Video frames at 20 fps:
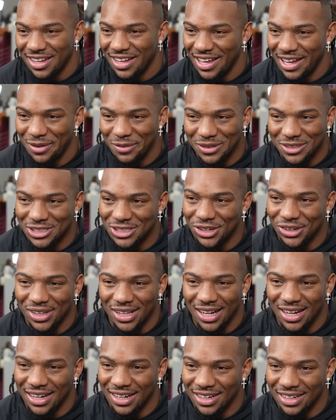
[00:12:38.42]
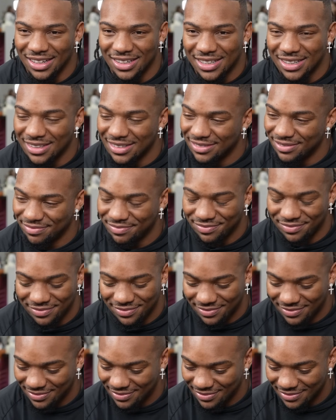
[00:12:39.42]
it was so like
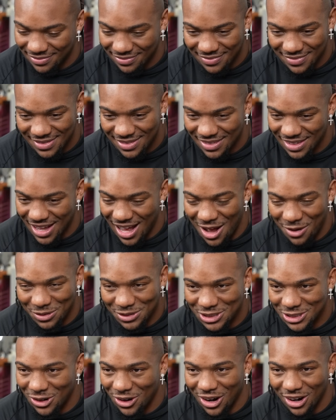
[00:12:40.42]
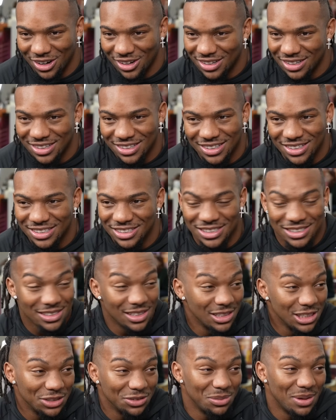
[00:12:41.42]
I was so hurt just
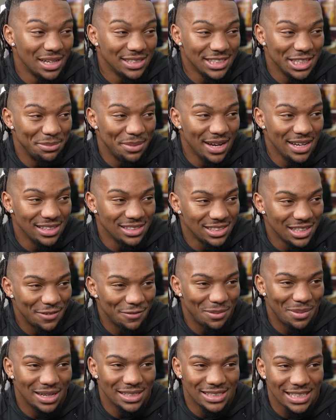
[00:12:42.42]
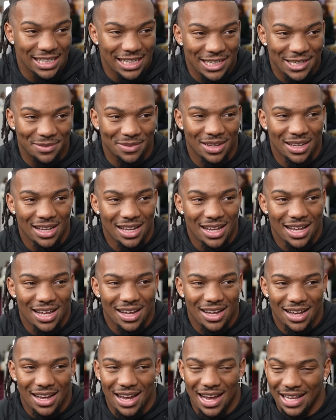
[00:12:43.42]
for my teammates and my team,
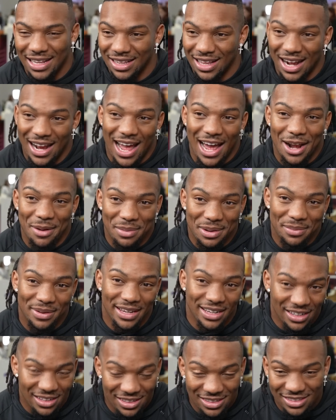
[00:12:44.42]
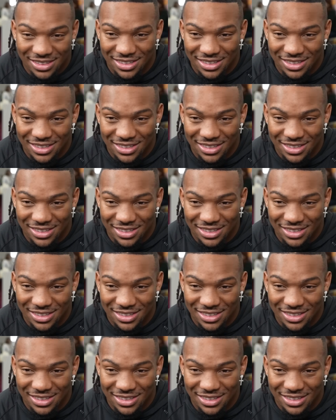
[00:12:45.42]
and that it had to be me.